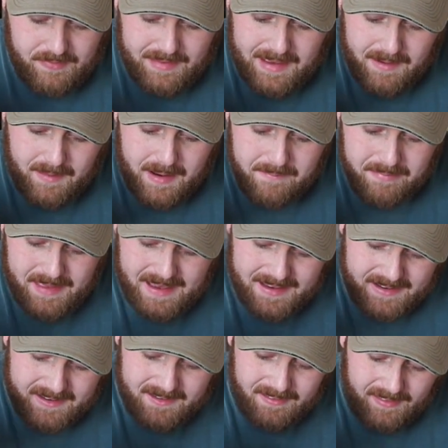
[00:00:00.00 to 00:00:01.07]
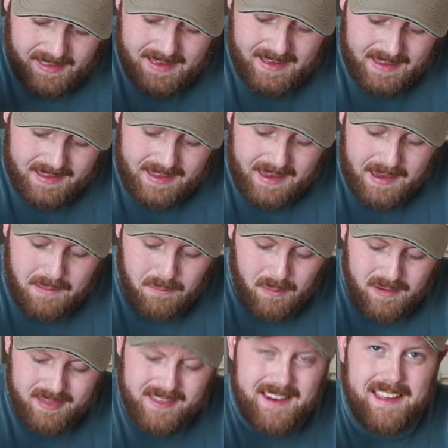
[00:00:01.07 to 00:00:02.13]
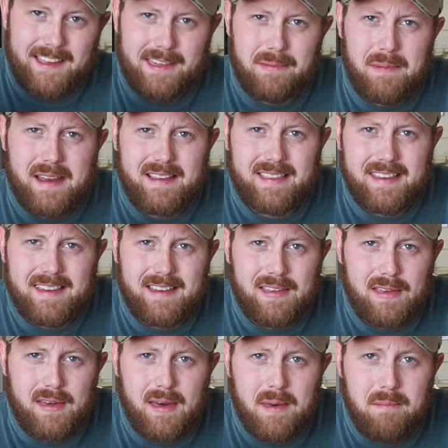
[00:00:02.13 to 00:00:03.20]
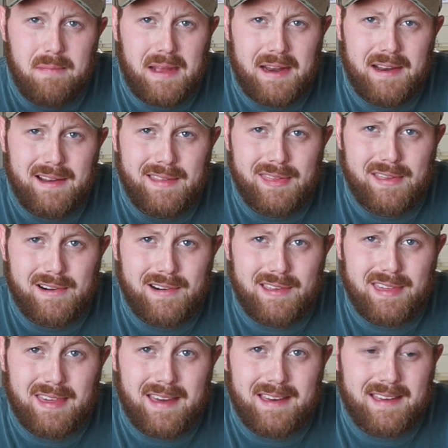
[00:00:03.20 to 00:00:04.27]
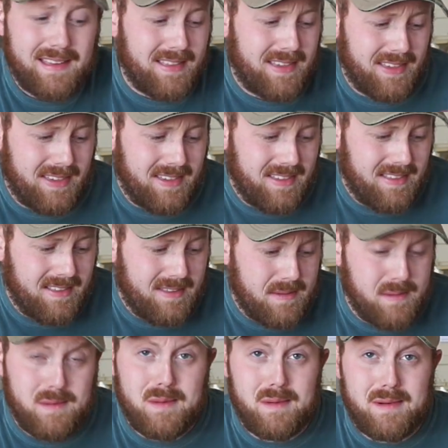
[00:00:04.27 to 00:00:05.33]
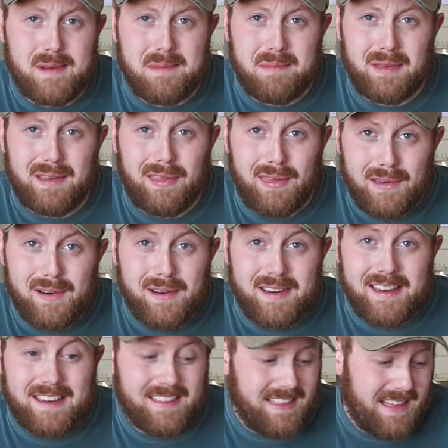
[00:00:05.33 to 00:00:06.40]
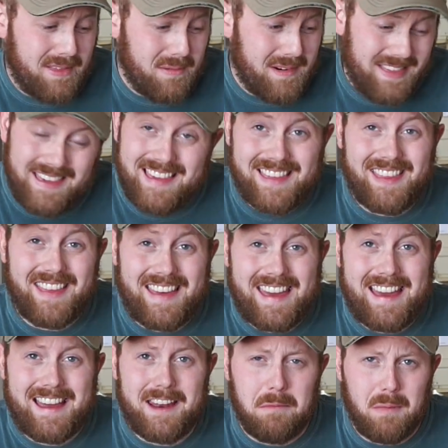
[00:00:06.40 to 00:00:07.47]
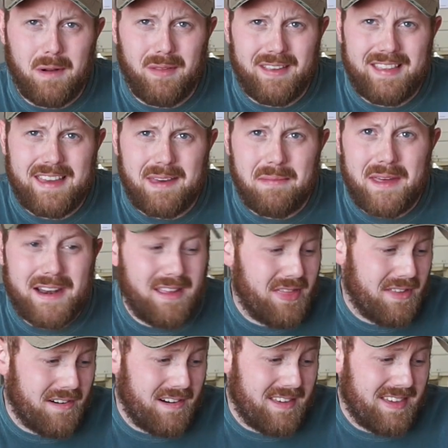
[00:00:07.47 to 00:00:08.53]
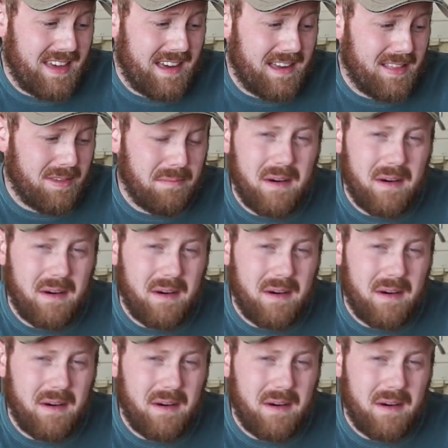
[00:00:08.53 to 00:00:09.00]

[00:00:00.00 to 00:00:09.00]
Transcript: Now, I'm not gonna lie, I wasn't expecting a minute and 30 seconds to completely cook it. That's what it says on the can, and it would only take a minute and 30 seconds.